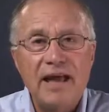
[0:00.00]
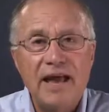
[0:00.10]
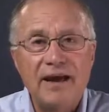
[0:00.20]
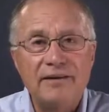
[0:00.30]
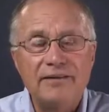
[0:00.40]

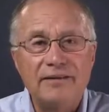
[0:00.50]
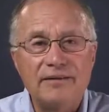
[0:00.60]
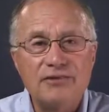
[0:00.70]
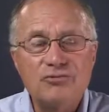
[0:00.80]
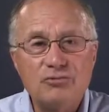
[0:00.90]
and
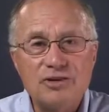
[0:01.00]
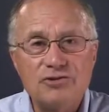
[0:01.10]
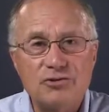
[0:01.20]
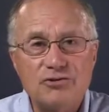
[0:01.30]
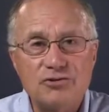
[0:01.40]
this
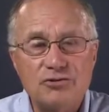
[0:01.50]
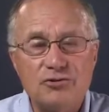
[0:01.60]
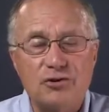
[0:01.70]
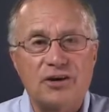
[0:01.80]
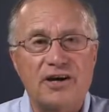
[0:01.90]
researcher
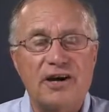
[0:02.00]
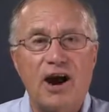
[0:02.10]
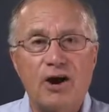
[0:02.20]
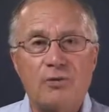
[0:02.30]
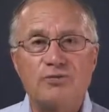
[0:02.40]
took an
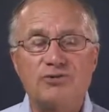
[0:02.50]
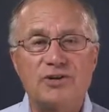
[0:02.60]
arms